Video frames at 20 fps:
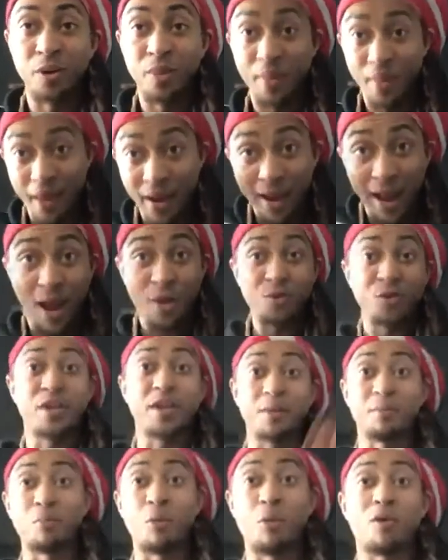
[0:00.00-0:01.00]
And then now you
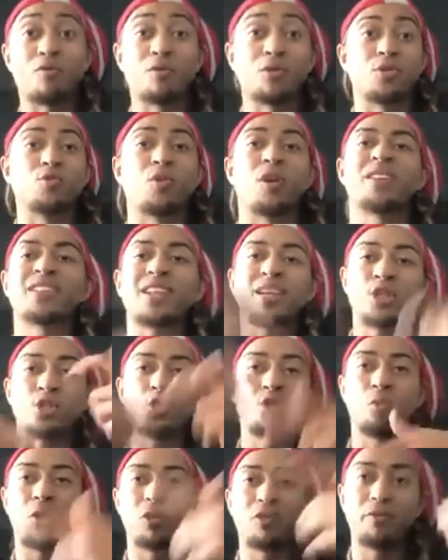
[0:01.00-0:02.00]
get more of what you want. It's like a
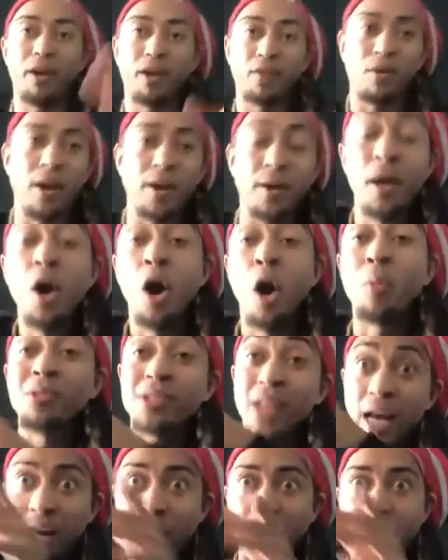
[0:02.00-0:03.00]
snowball effect, right?
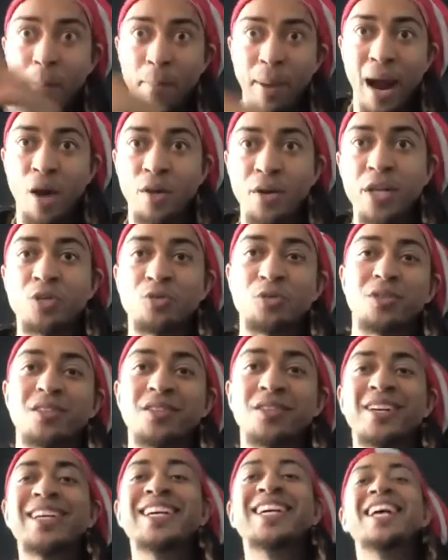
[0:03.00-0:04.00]
Almost like compound
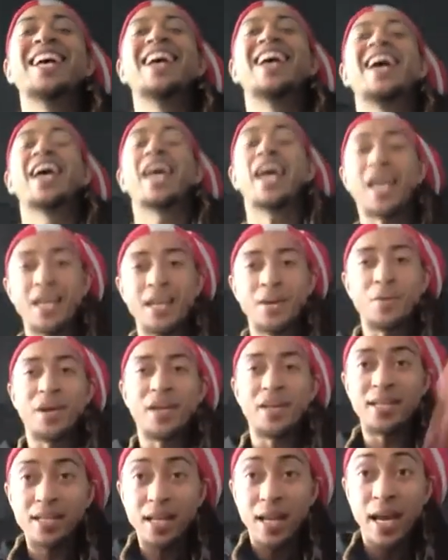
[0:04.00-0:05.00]
interest.
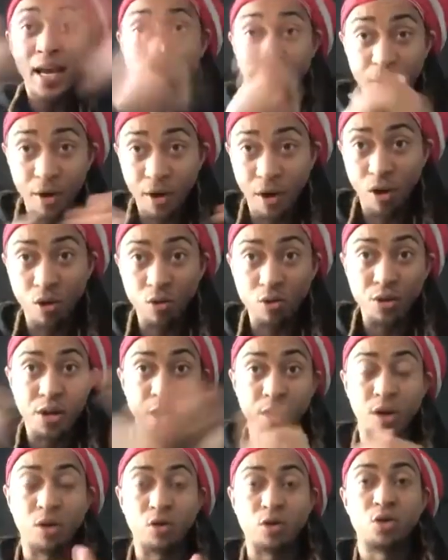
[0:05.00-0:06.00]
Anyways, here goes,
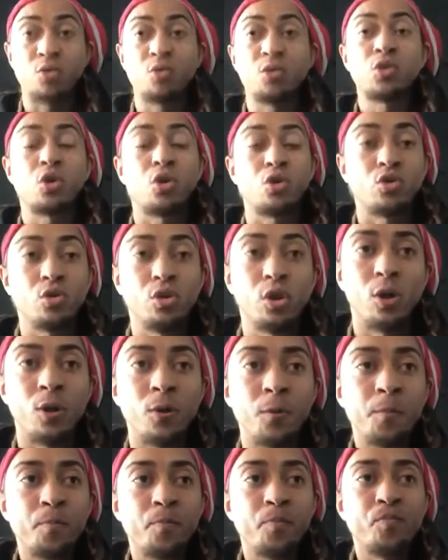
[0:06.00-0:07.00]
here goes. I don't want to talk too long.